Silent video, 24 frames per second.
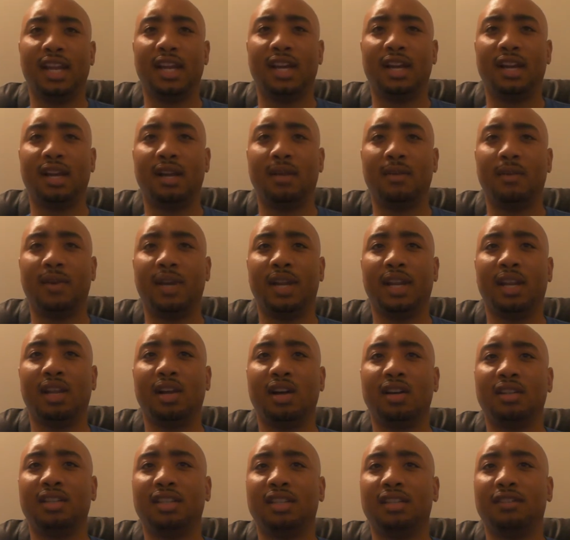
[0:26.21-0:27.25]

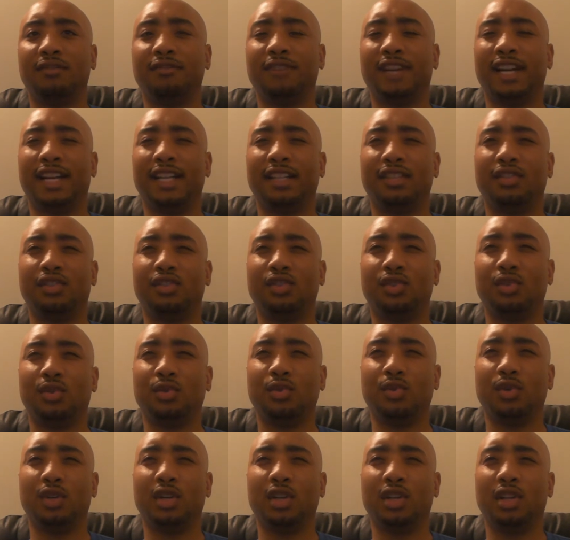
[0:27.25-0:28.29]
lost his fight
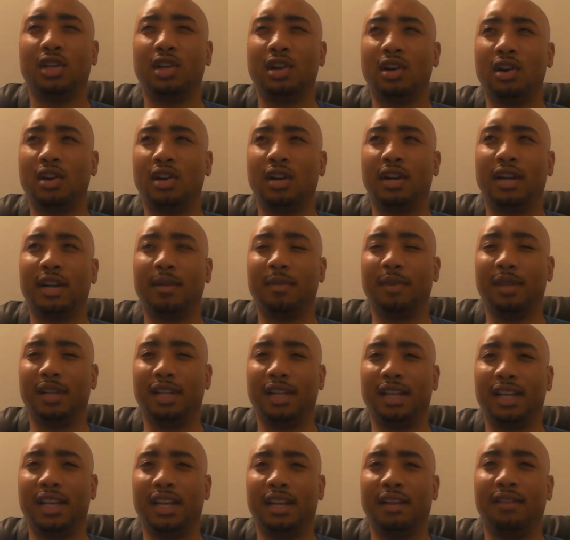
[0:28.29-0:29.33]
to Gallard, I
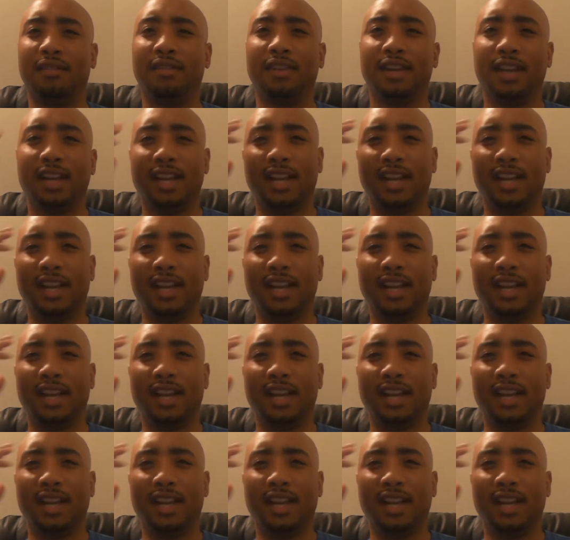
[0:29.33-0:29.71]
believe.